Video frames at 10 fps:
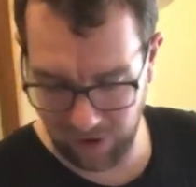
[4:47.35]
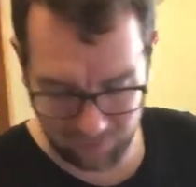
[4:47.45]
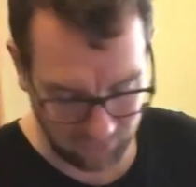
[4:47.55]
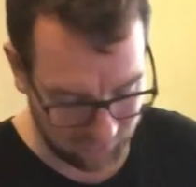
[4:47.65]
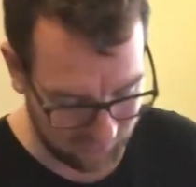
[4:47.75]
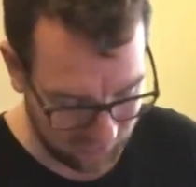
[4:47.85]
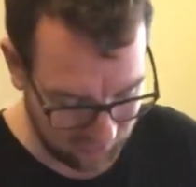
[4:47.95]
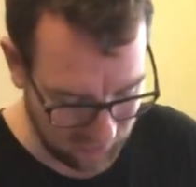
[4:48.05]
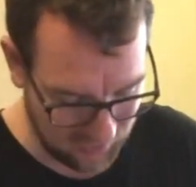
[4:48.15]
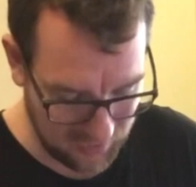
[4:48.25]
Frag Rocks,
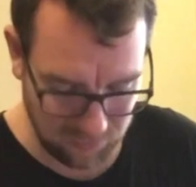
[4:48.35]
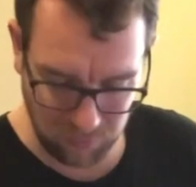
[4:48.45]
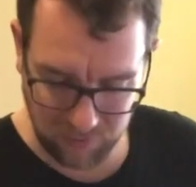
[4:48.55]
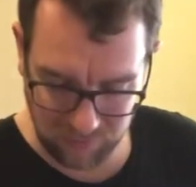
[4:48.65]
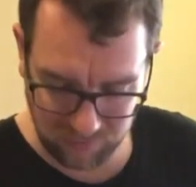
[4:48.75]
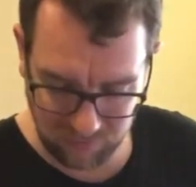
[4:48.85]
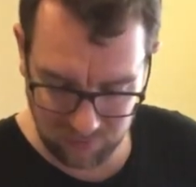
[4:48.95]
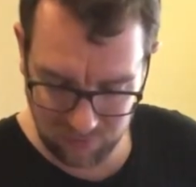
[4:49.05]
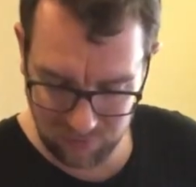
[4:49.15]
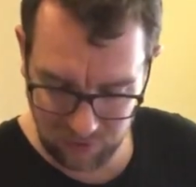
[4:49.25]
th these are a beast.
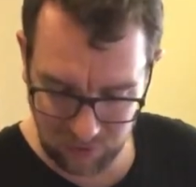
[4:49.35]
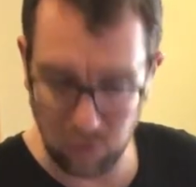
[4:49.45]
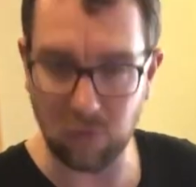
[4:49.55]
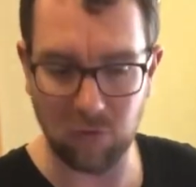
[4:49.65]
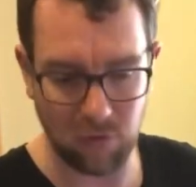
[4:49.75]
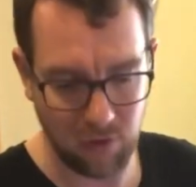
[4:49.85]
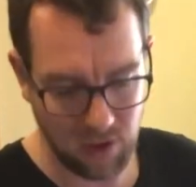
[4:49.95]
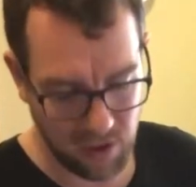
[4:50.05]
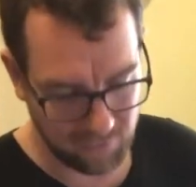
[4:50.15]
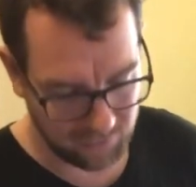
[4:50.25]
They're huge.
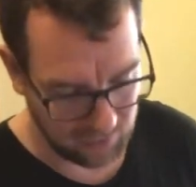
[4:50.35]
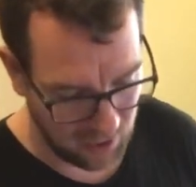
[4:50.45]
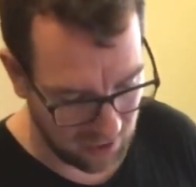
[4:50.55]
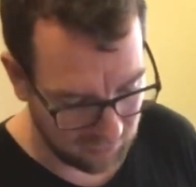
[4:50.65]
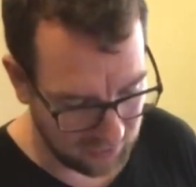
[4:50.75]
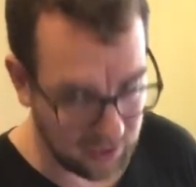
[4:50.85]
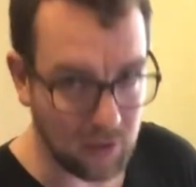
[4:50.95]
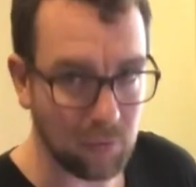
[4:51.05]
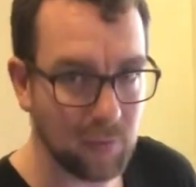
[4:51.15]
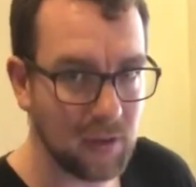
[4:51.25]
Have a feel how heavy they
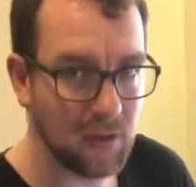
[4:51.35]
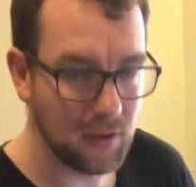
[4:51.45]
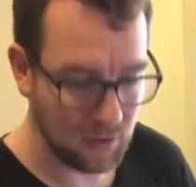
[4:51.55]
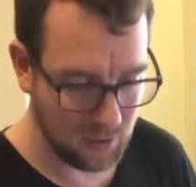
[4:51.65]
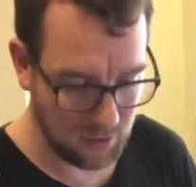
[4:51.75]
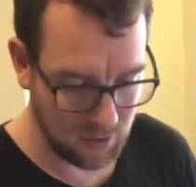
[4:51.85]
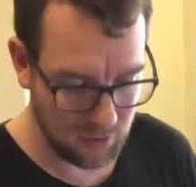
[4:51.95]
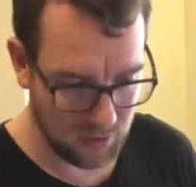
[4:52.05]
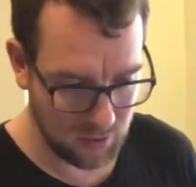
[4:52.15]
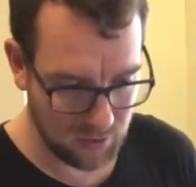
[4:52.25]
are, Ruby.
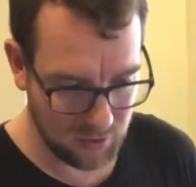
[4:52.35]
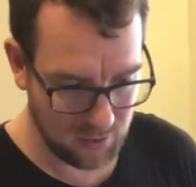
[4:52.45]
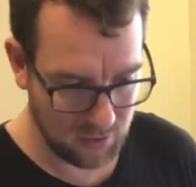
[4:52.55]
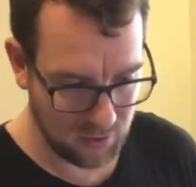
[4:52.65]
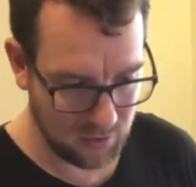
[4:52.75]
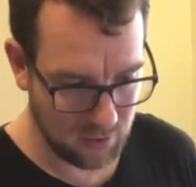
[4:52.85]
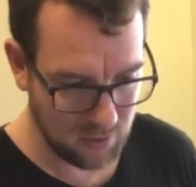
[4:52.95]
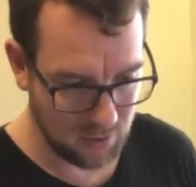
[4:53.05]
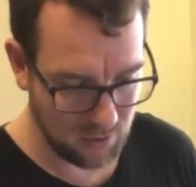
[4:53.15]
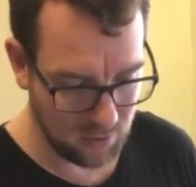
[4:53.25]

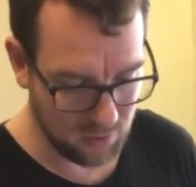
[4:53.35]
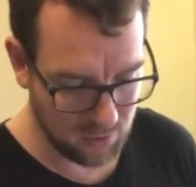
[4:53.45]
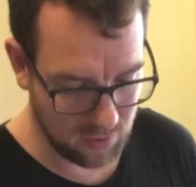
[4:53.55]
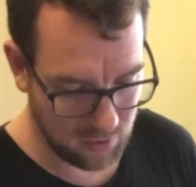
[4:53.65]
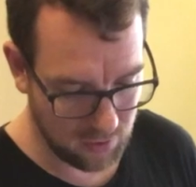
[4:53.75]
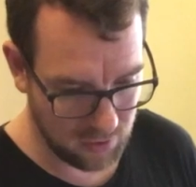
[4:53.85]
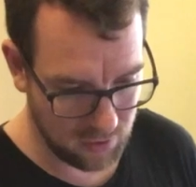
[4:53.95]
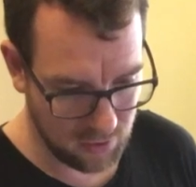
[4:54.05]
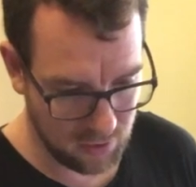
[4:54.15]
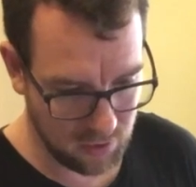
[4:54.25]
Whoa, they're
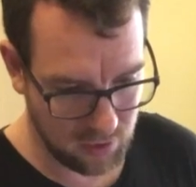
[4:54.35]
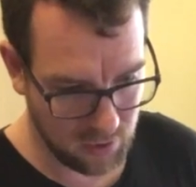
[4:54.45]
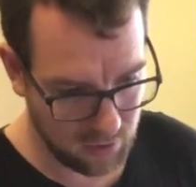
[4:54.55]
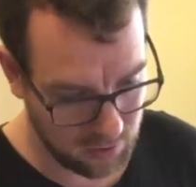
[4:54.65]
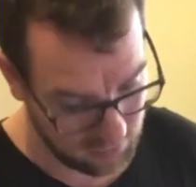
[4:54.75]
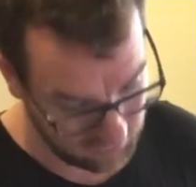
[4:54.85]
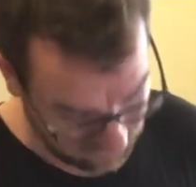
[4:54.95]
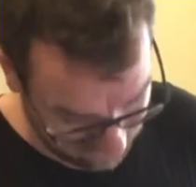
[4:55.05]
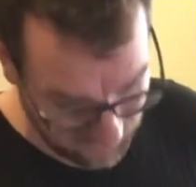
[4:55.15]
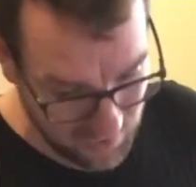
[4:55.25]
very heavy.
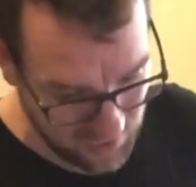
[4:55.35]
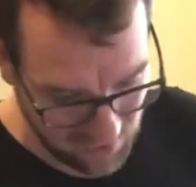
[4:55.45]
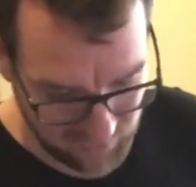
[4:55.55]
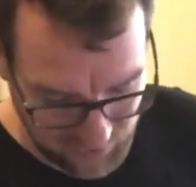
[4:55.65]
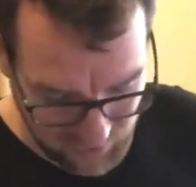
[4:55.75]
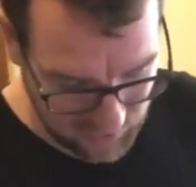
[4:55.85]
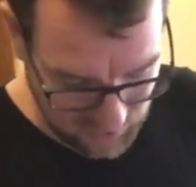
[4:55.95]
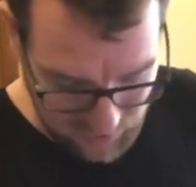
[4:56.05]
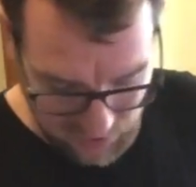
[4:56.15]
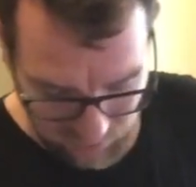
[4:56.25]
Very heavy, aren't
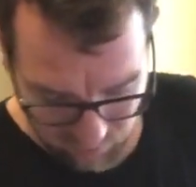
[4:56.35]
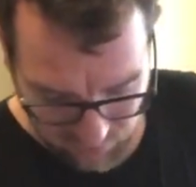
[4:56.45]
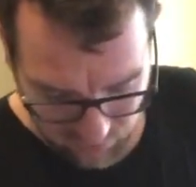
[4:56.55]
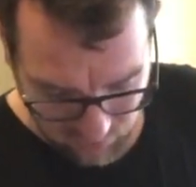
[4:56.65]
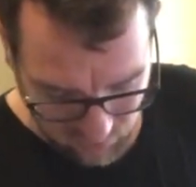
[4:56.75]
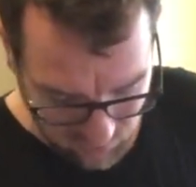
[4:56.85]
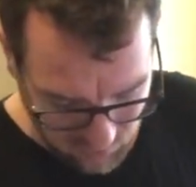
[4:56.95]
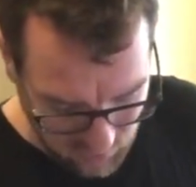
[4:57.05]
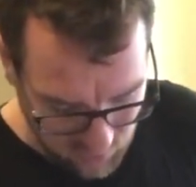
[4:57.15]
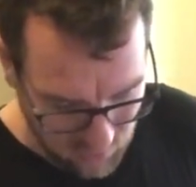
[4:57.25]
they? Yeah, they're compared to...
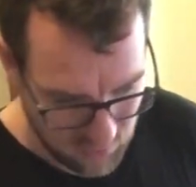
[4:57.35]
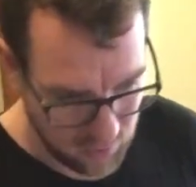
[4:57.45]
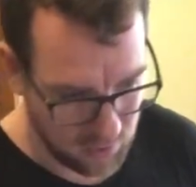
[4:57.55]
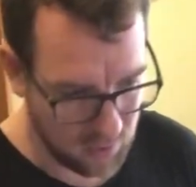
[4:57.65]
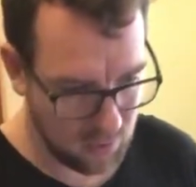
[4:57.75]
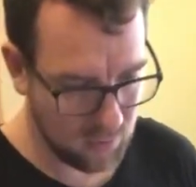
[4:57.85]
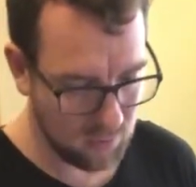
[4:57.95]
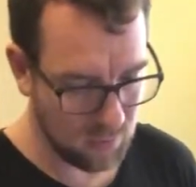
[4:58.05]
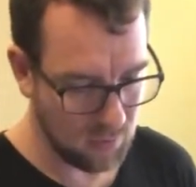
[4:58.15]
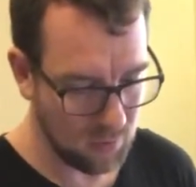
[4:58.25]
very, very
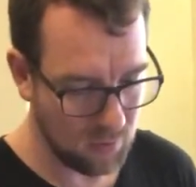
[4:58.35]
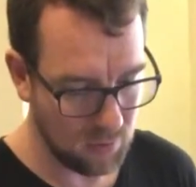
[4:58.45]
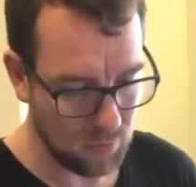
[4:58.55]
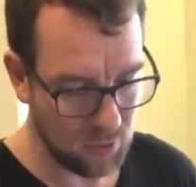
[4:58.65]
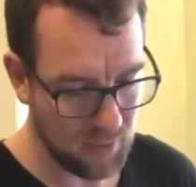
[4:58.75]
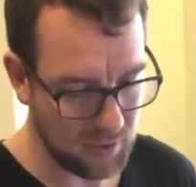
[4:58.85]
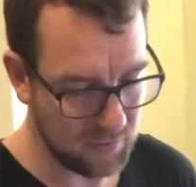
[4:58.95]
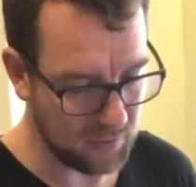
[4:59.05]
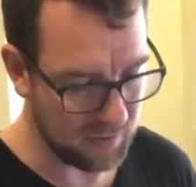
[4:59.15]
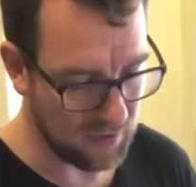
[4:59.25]
white too. What about
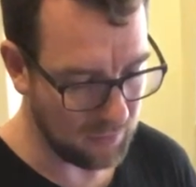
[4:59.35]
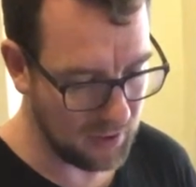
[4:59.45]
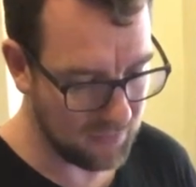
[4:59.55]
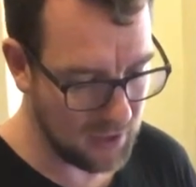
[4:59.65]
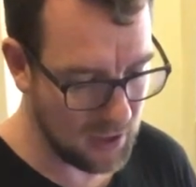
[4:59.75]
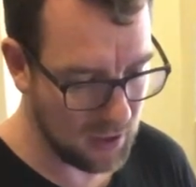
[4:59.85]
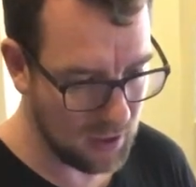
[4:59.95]
this one? Is that one heavy?